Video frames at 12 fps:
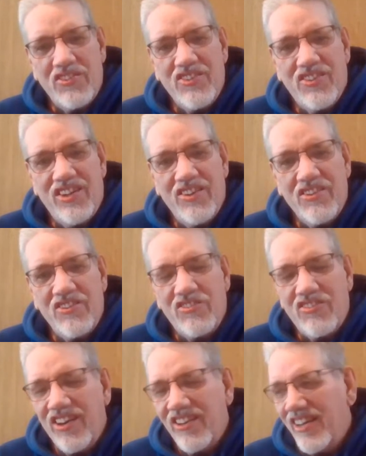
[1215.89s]
you know how you
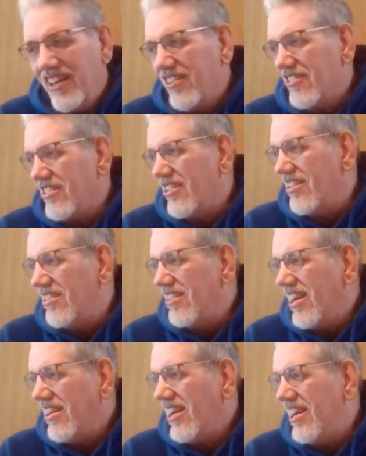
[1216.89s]
start out, I
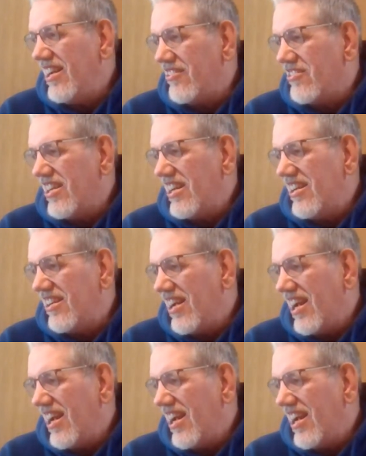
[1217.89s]
kind of cheated.